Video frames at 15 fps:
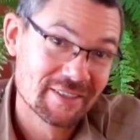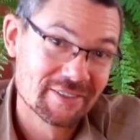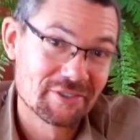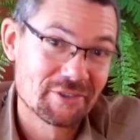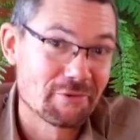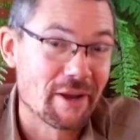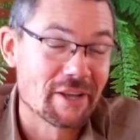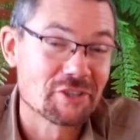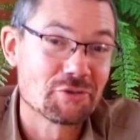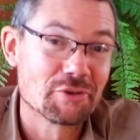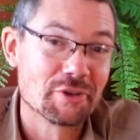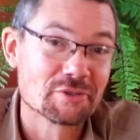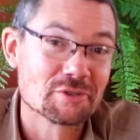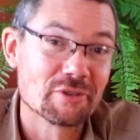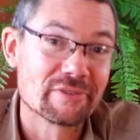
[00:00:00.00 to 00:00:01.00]

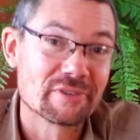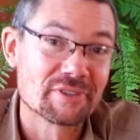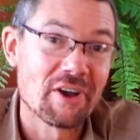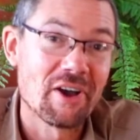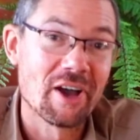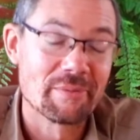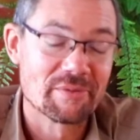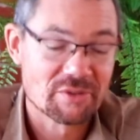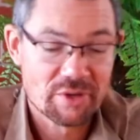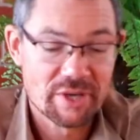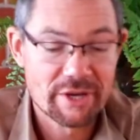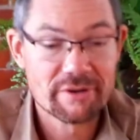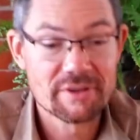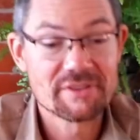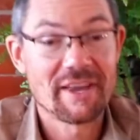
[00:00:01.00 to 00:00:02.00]
terrestrials over time. So
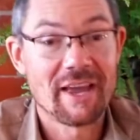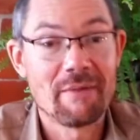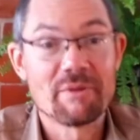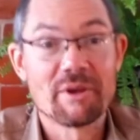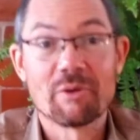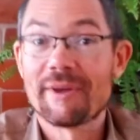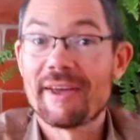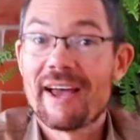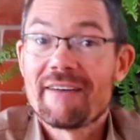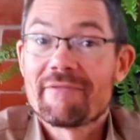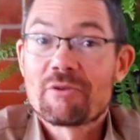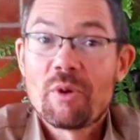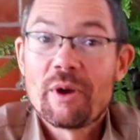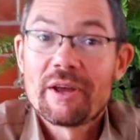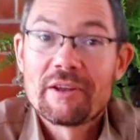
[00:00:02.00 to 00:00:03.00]
here in Zambia we have
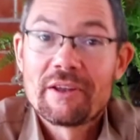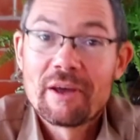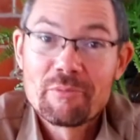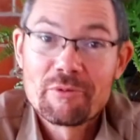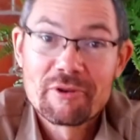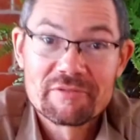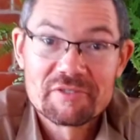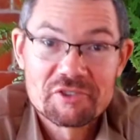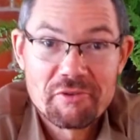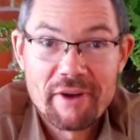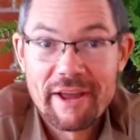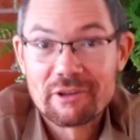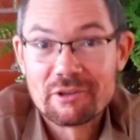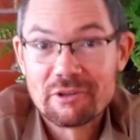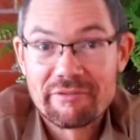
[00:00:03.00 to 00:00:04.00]
quite a number of
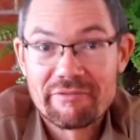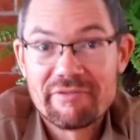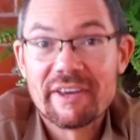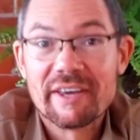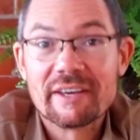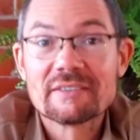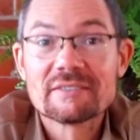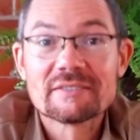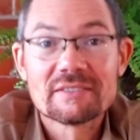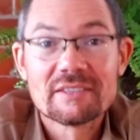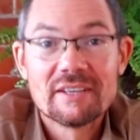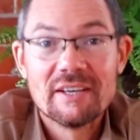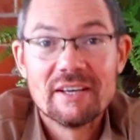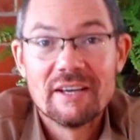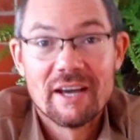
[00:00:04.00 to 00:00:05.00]
strangler figs,
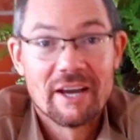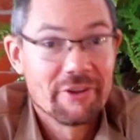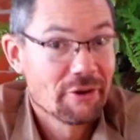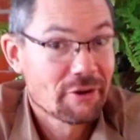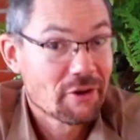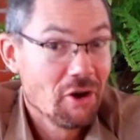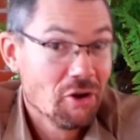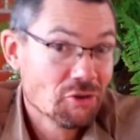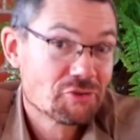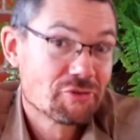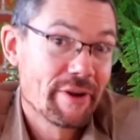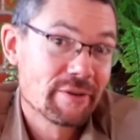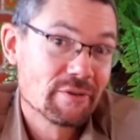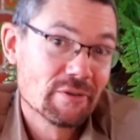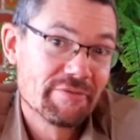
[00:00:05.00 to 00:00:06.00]
and they're called
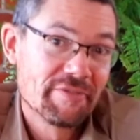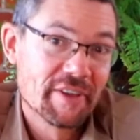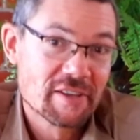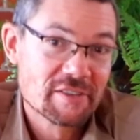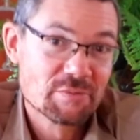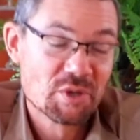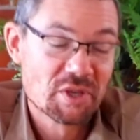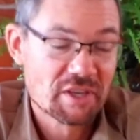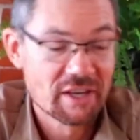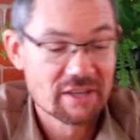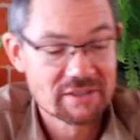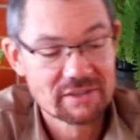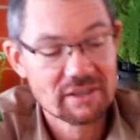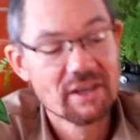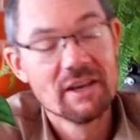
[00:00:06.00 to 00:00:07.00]
strangler figs
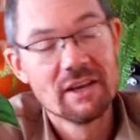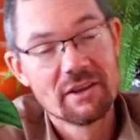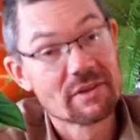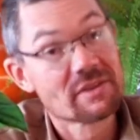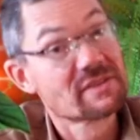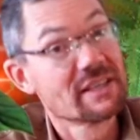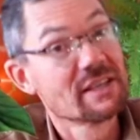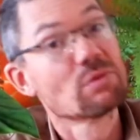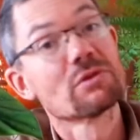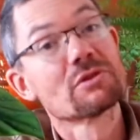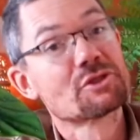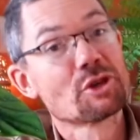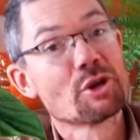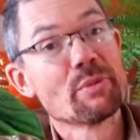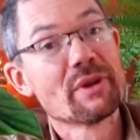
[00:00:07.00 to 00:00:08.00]
because the seed will
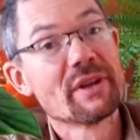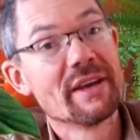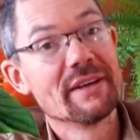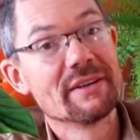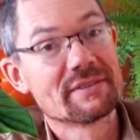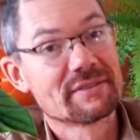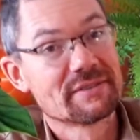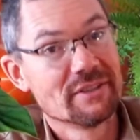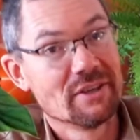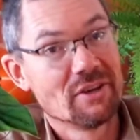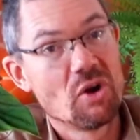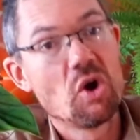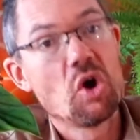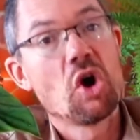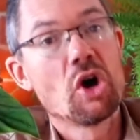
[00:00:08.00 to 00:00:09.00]
germinate
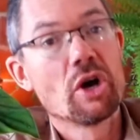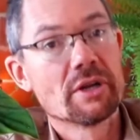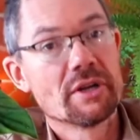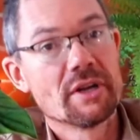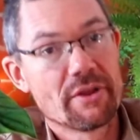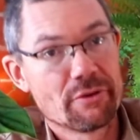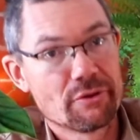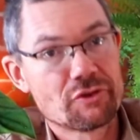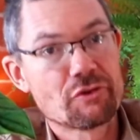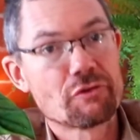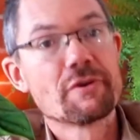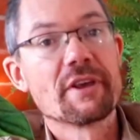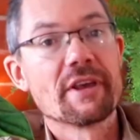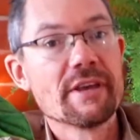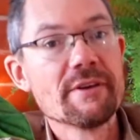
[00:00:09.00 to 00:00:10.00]
on another
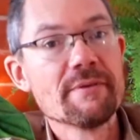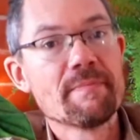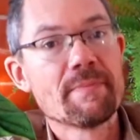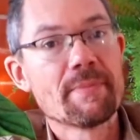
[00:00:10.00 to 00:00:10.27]
tree